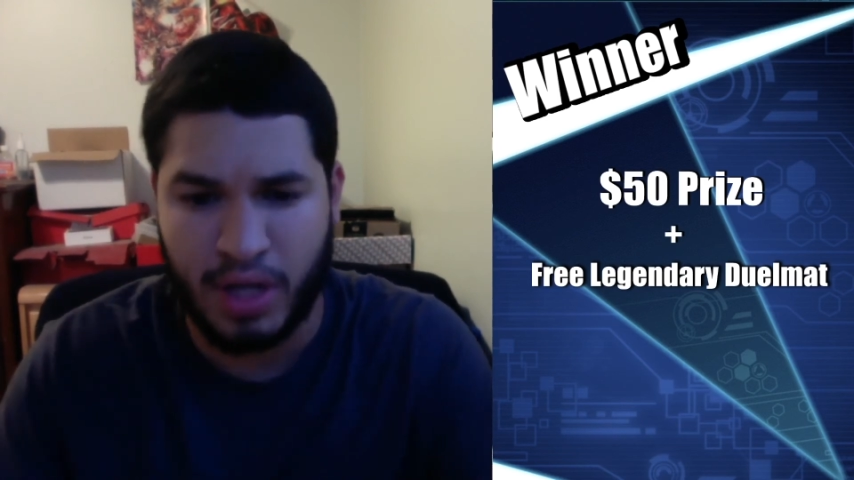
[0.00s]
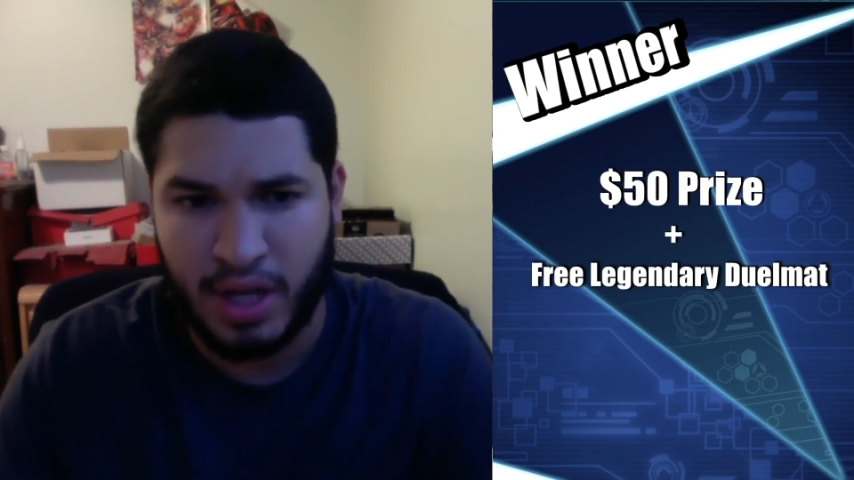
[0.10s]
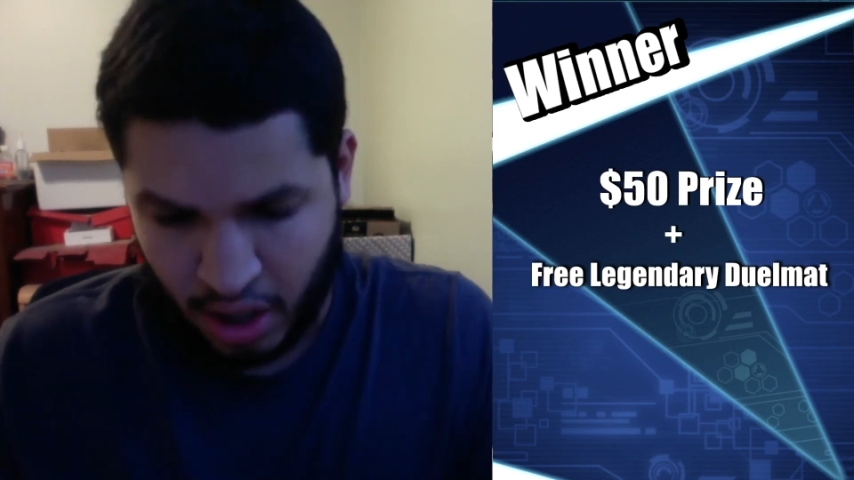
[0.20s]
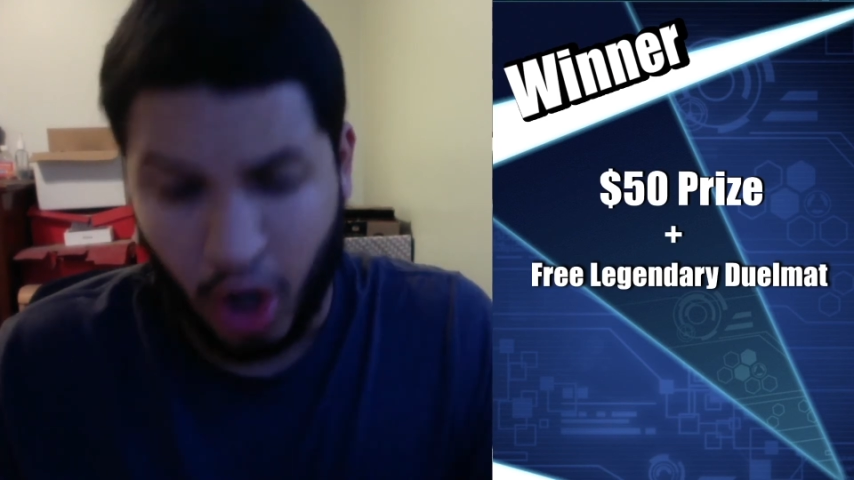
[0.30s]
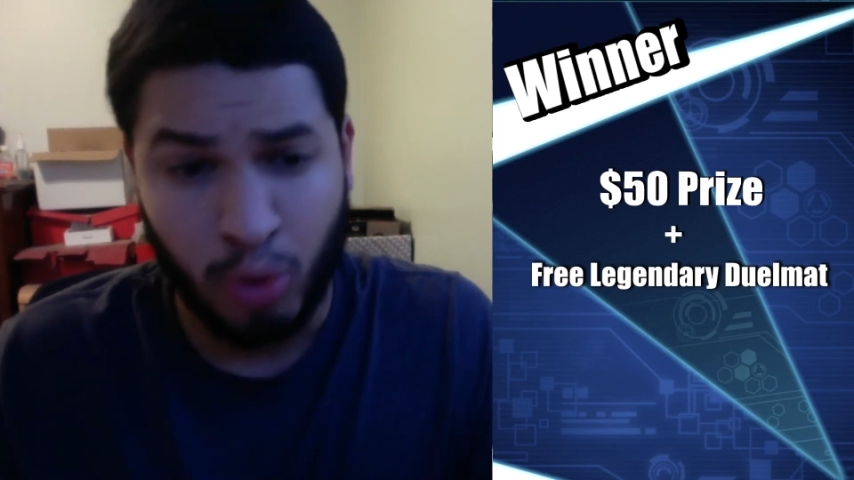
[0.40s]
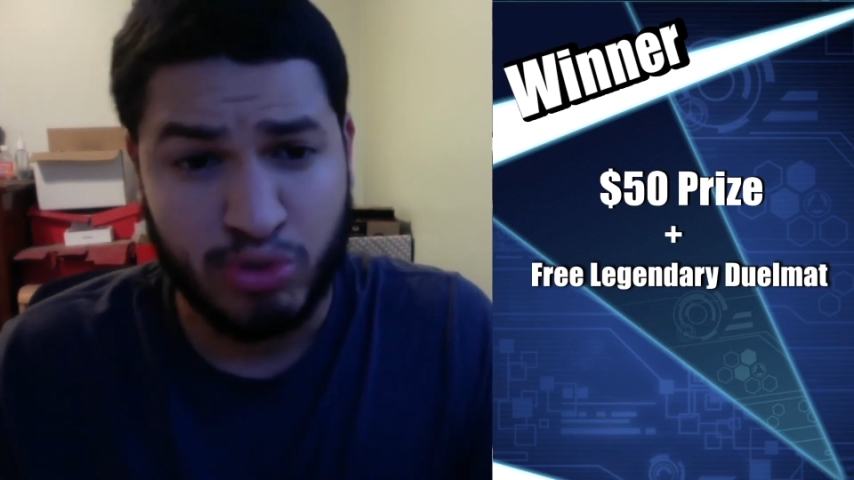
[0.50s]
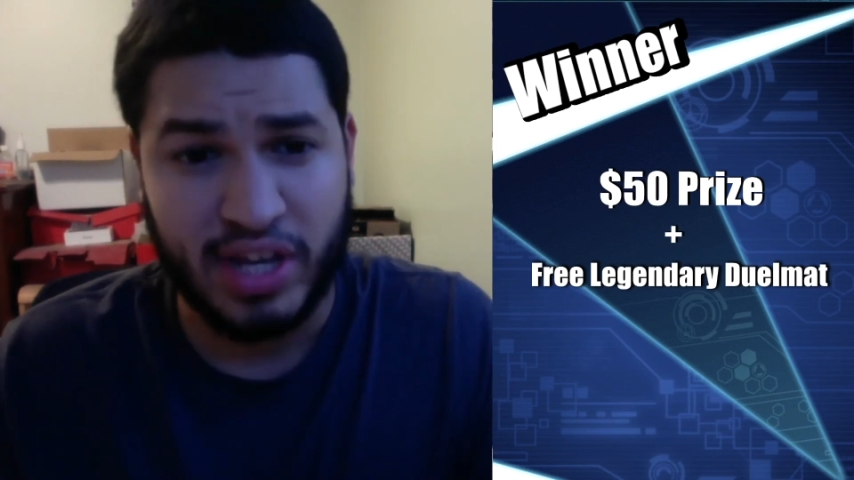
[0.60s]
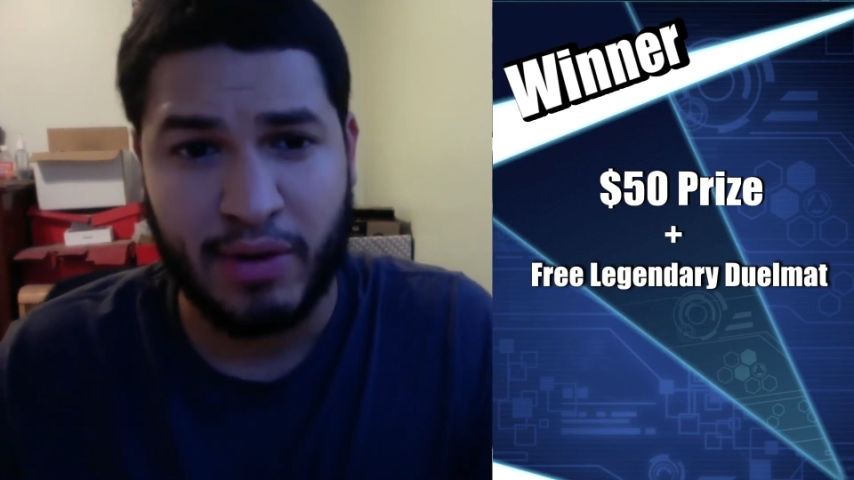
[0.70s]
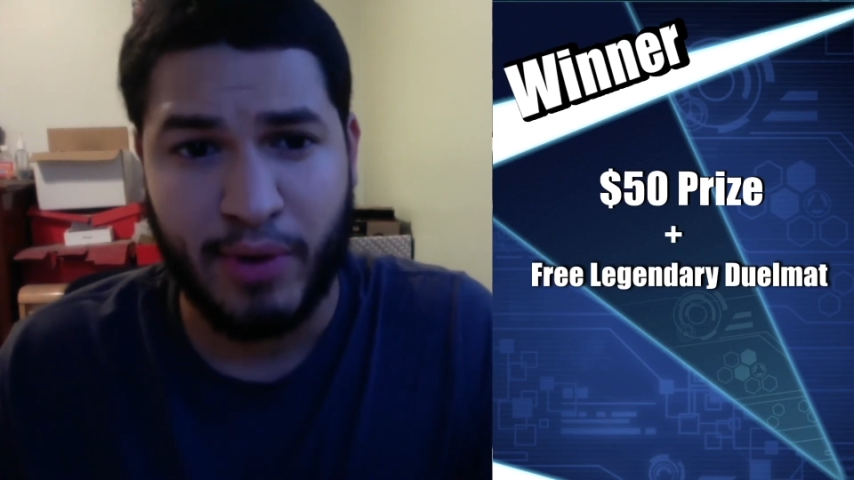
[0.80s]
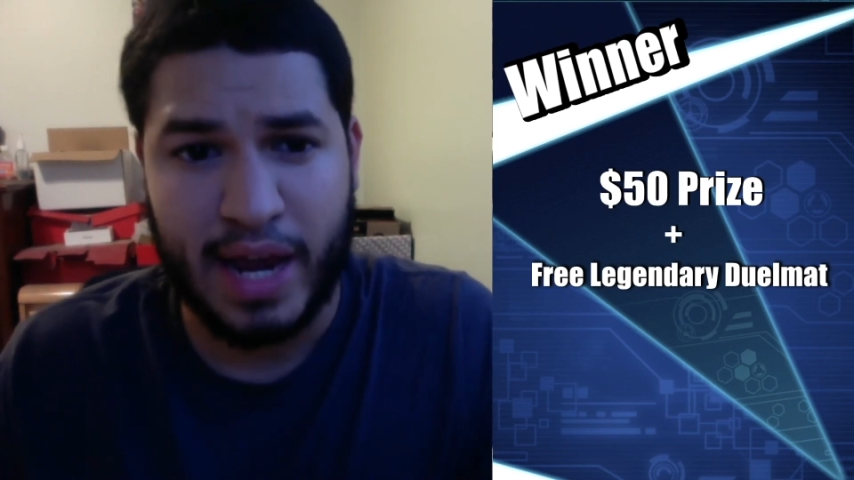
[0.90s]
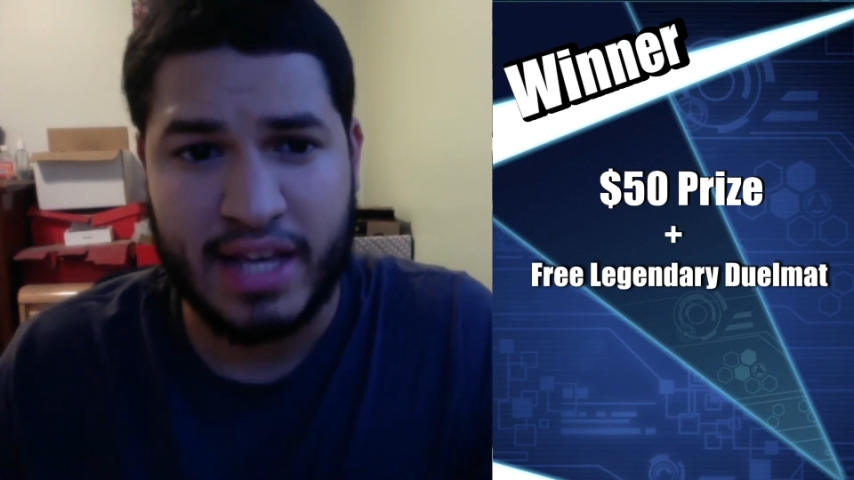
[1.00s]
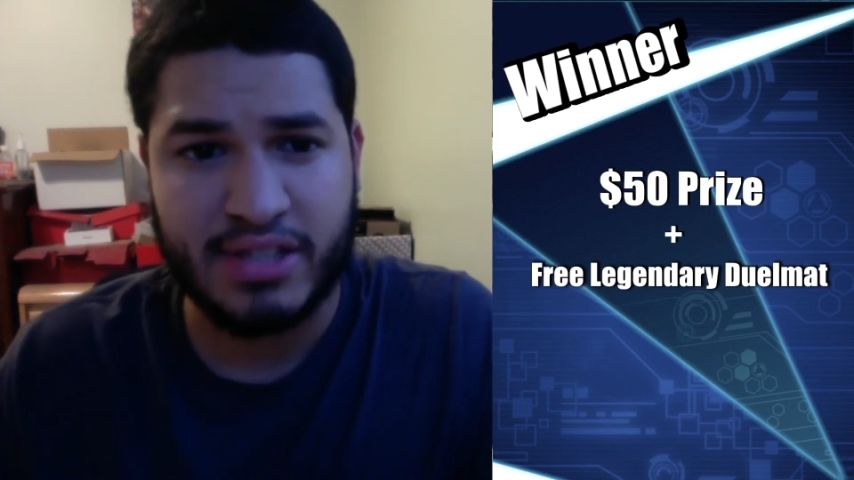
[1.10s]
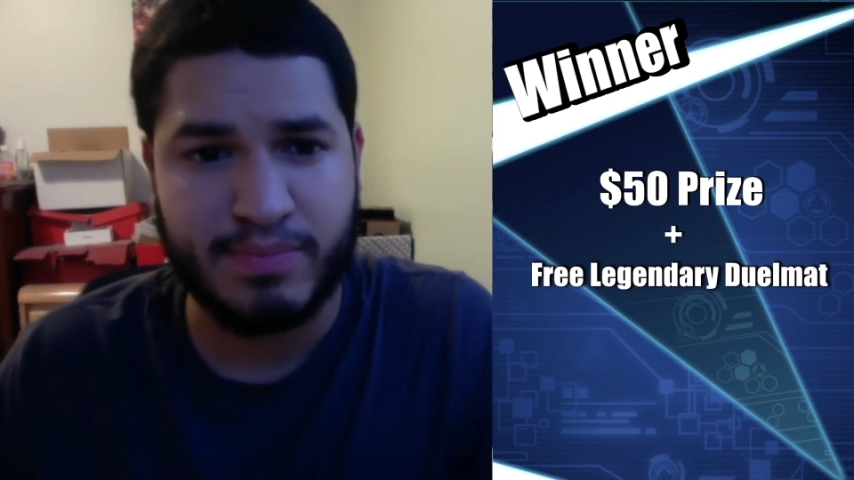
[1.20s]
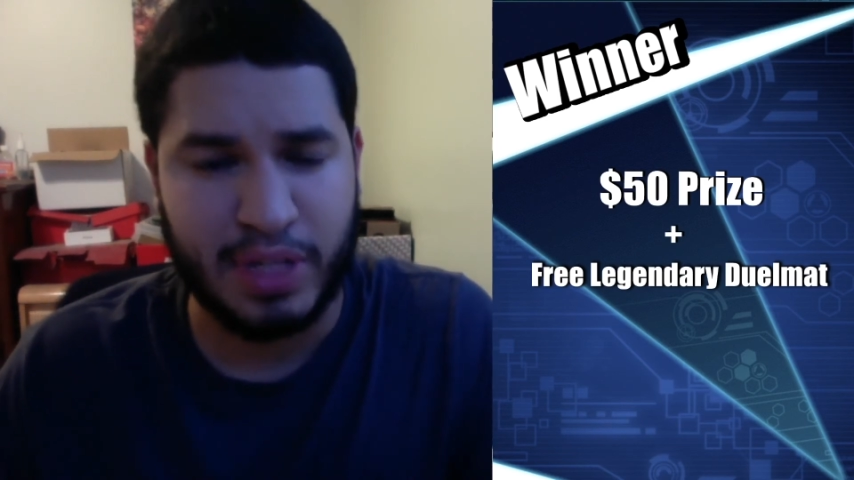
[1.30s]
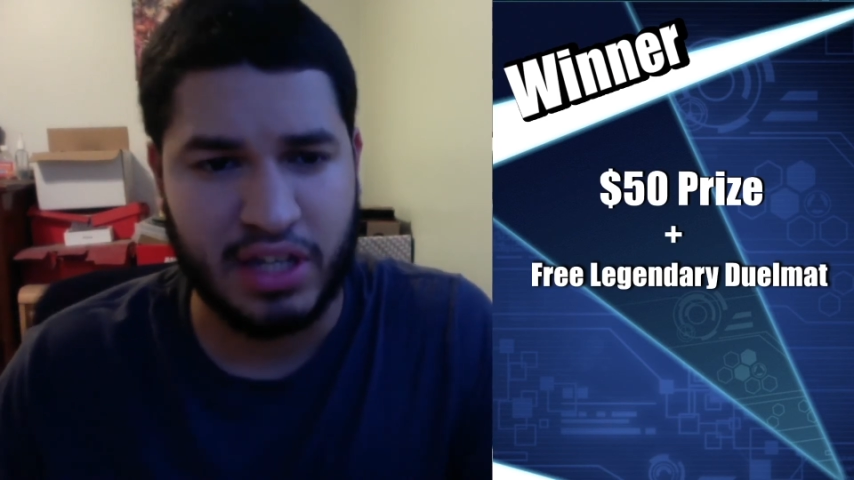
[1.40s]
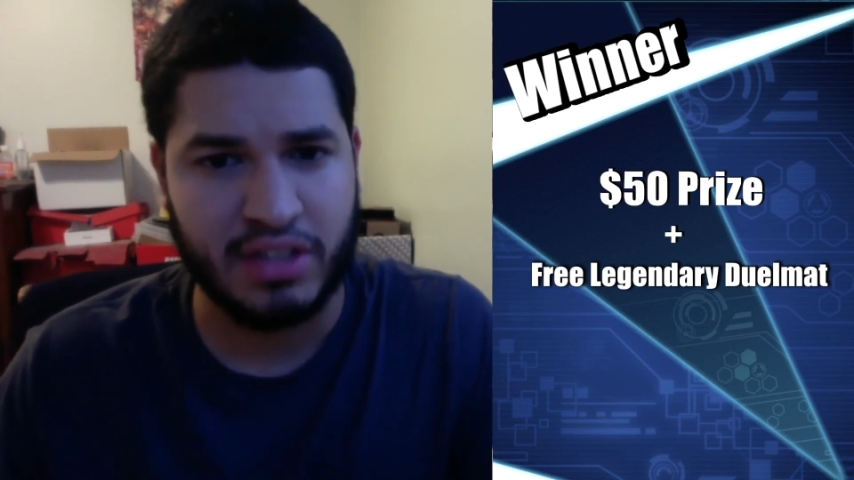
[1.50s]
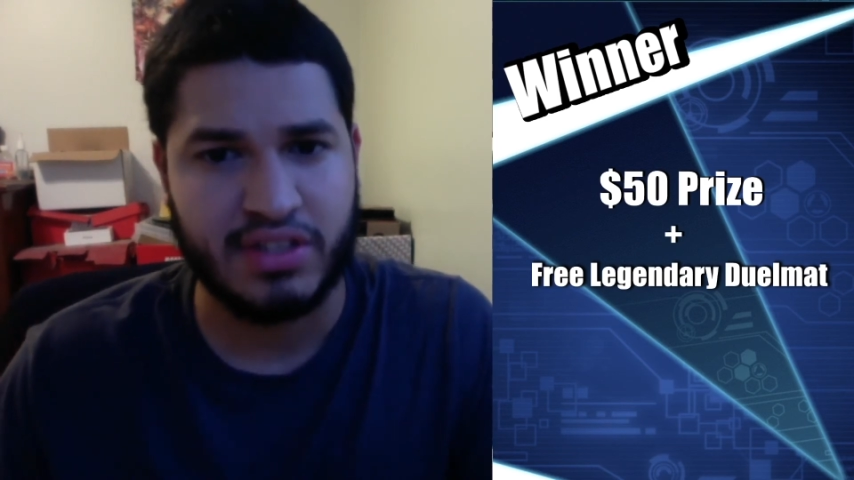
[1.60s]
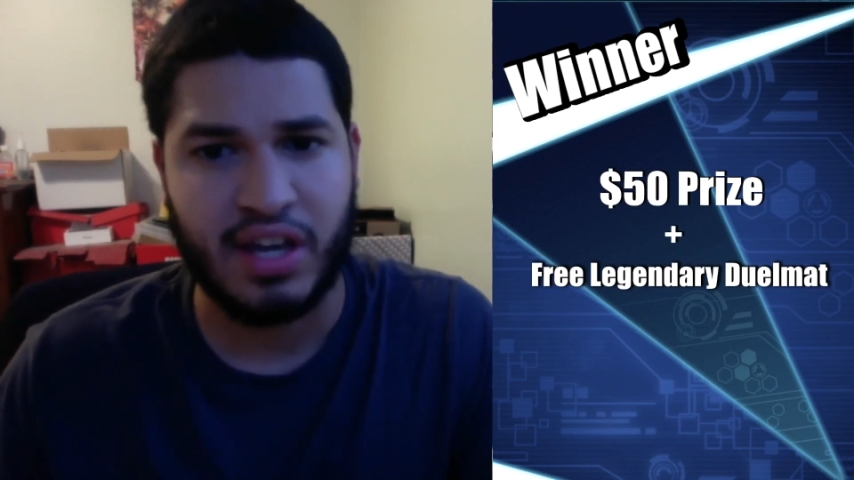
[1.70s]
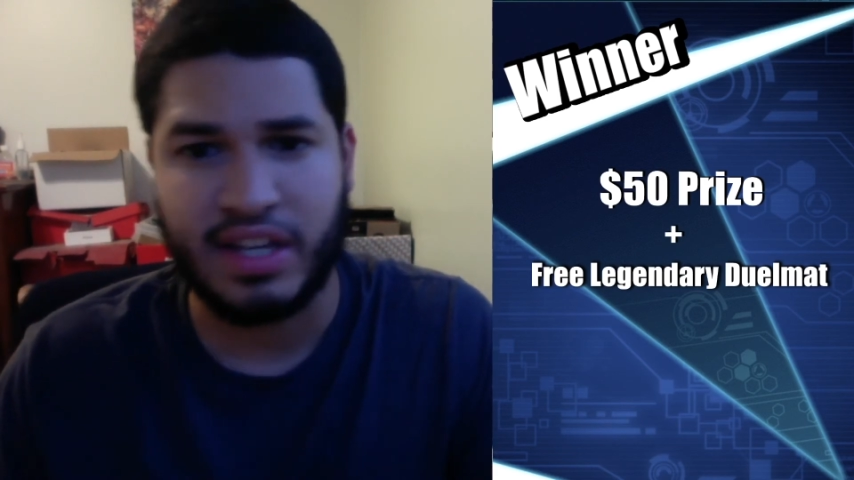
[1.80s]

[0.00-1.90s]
Jose Reyes, because